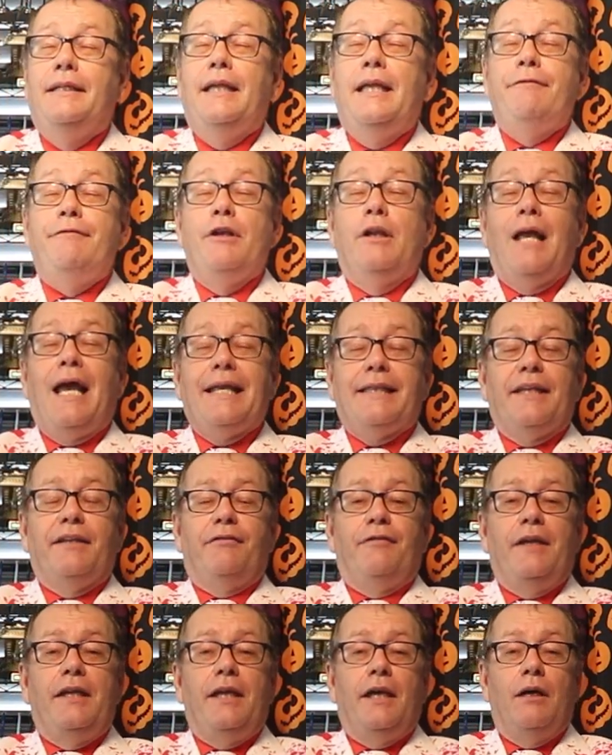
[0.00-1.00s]
If you like
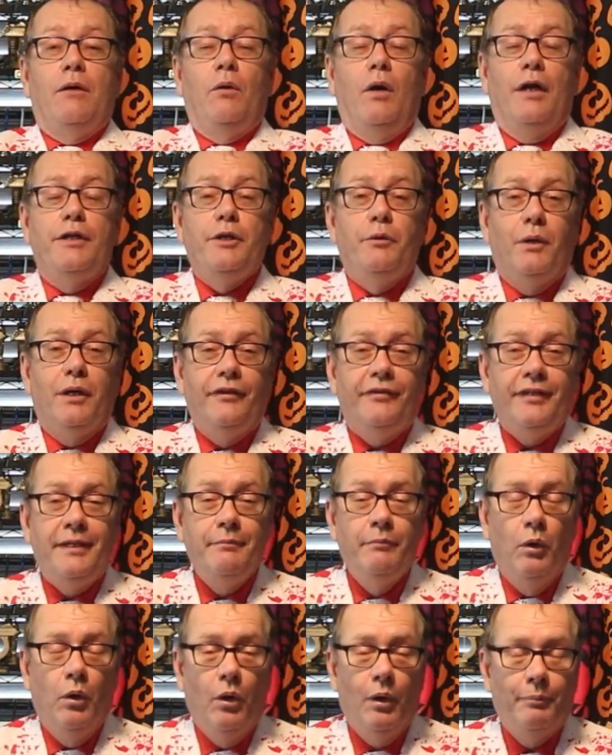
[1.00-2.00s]
this video and you want to see
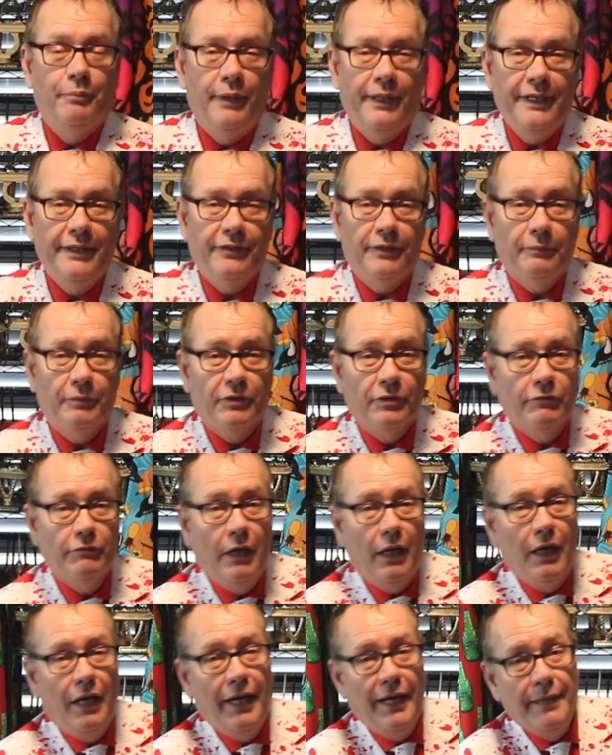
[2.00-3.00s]
more, please
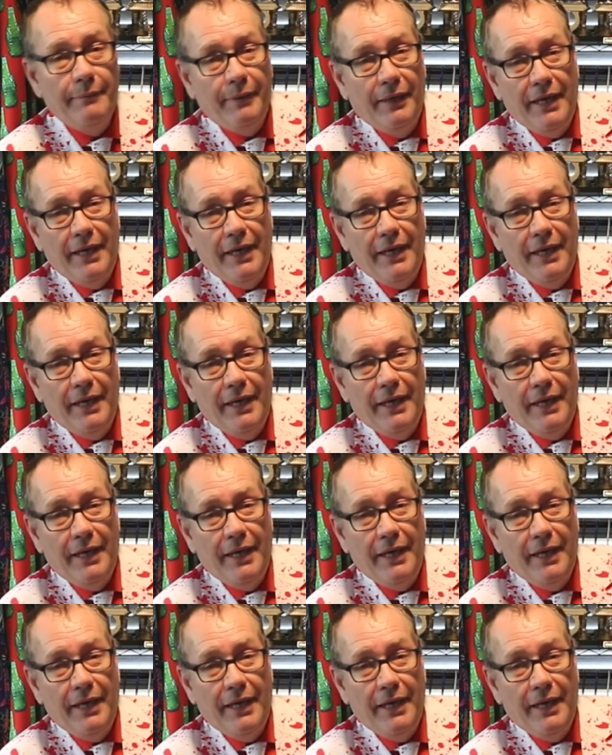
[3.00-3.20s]
subscribe,